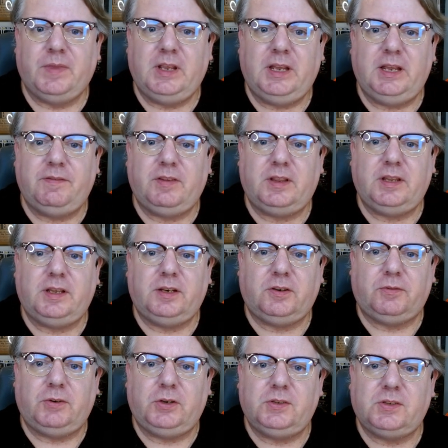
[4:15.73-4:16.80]
Even Theodore
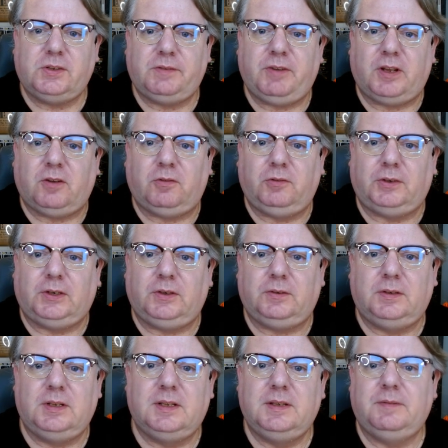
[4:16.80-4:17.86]
Roosevelt
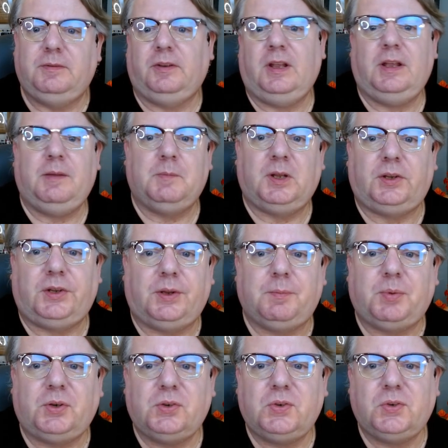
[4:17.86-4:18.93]
wrote Mahan
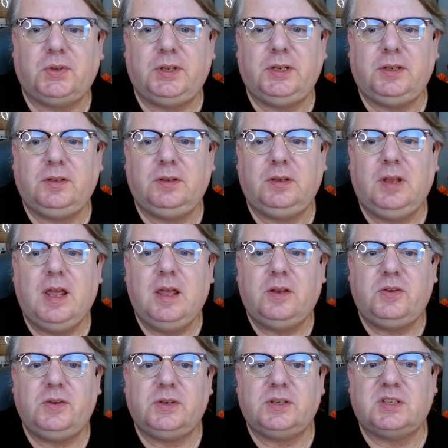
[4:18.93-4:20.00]
personally
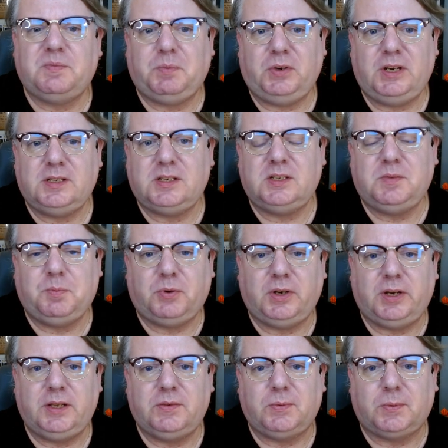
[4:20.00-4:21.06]
to express his
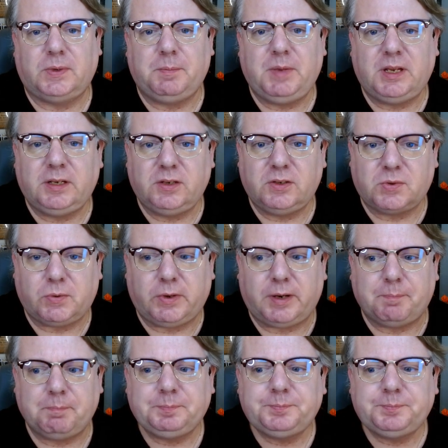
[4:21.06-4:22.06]
praise for the manuscript.